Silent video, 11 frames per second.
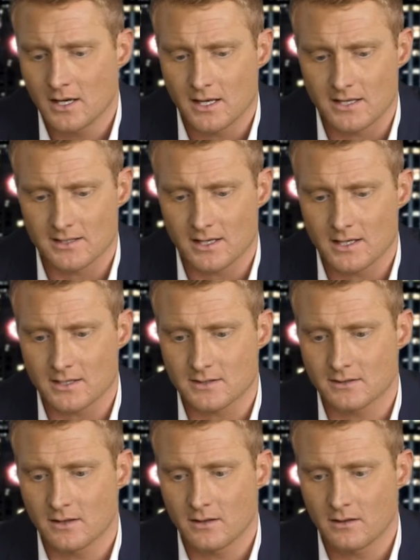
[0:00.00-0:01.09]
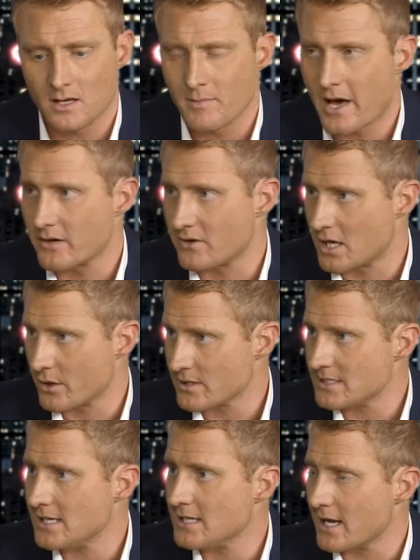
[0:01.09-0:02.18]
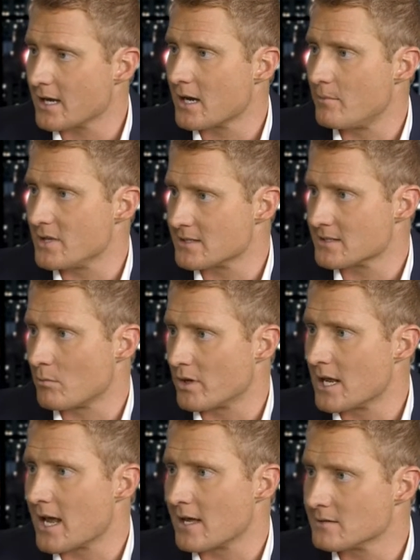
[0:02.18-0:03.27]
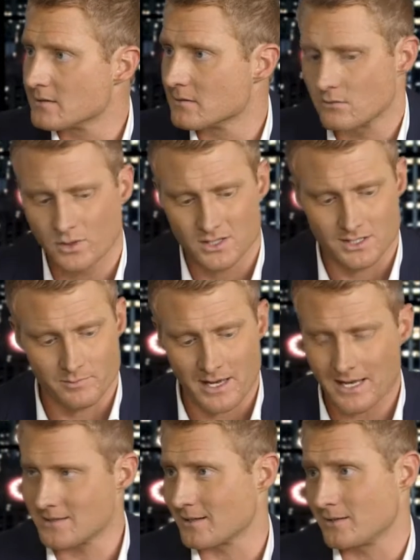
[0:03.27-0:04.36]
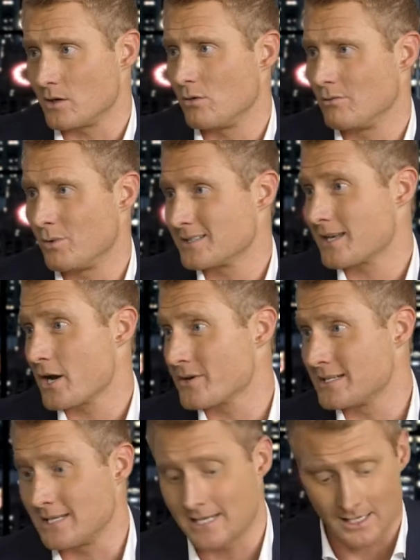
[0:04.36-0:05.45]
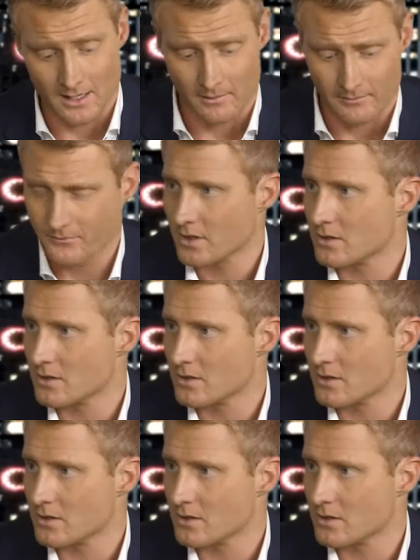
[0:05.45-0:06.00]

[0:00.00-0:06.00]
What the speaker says: it is the amount of guaranteed income that someone has, which is basically, what's guaranteed income?